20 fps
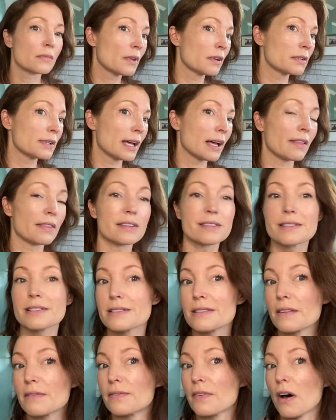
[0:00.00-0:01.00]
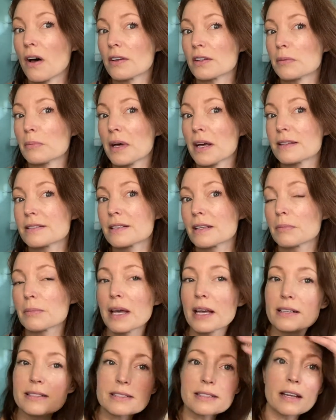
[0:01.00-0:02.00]
Now, this is the volumizing
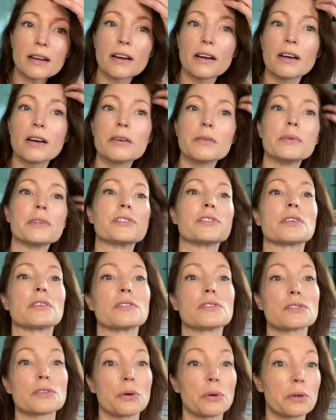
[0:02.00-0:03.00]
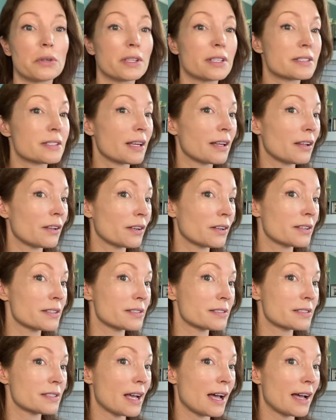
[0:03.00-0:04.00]
mascara, which you can totally tell
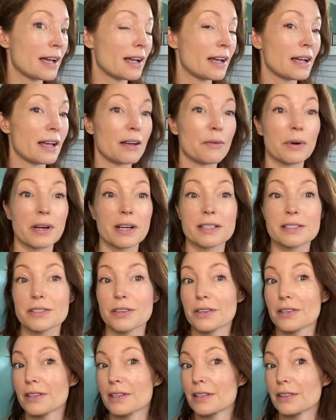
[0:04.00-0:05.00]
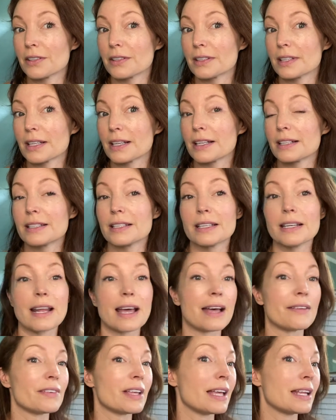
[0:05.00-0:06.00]
because uh, when I started, I looked like I didn't
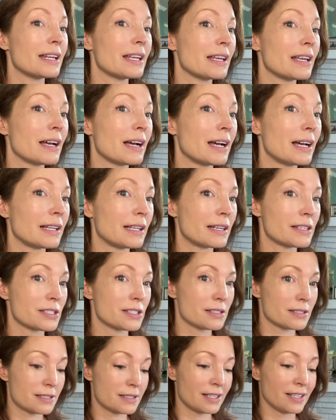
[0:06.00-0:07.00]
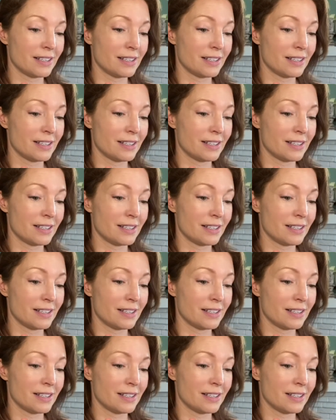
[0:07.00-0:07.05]
have any eyelashes.